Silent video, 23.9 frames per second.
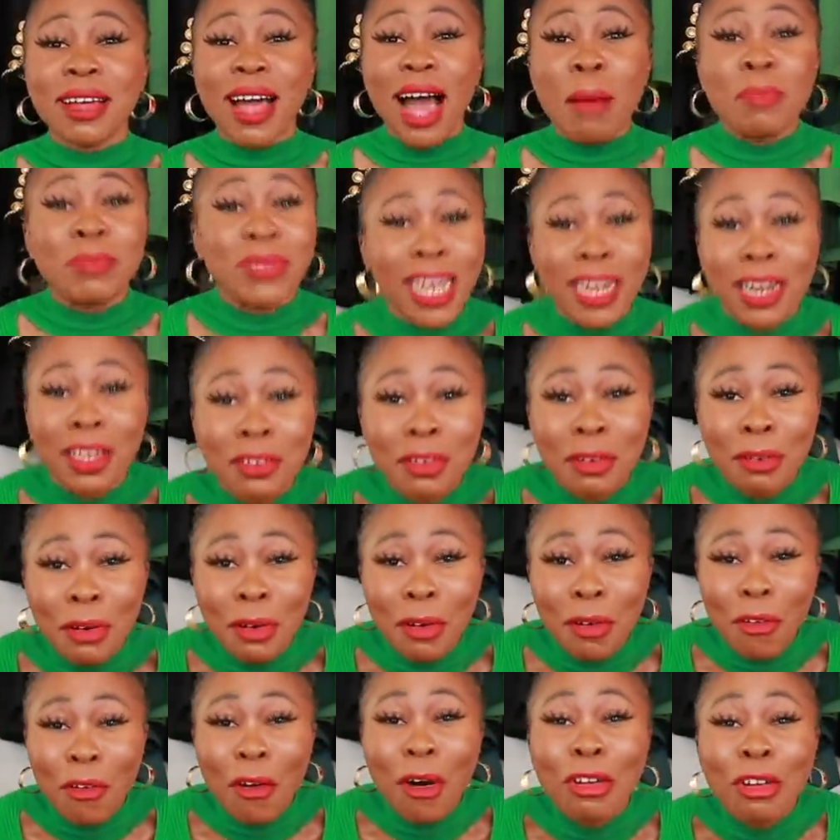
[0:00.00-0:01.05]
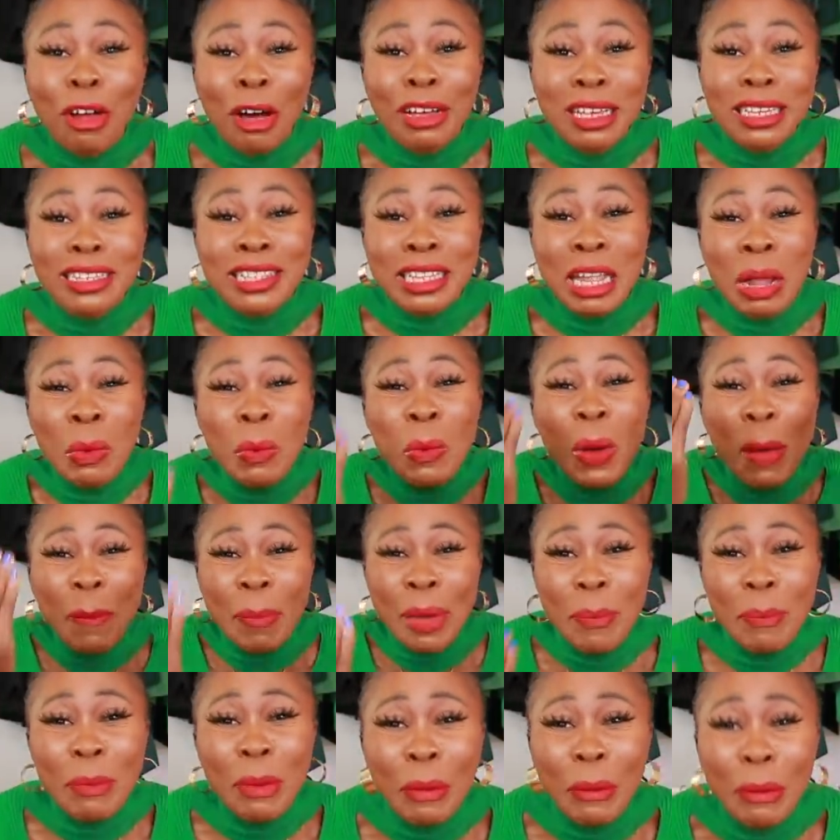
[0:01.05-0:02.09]
I'm telling you, color is the way,
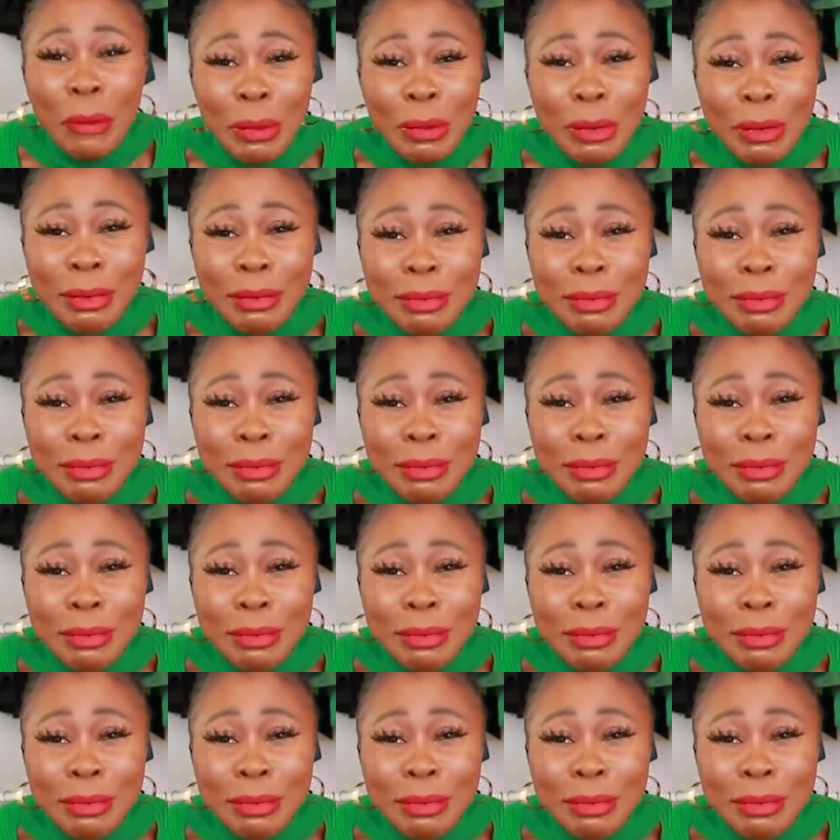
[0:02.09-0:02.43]
people.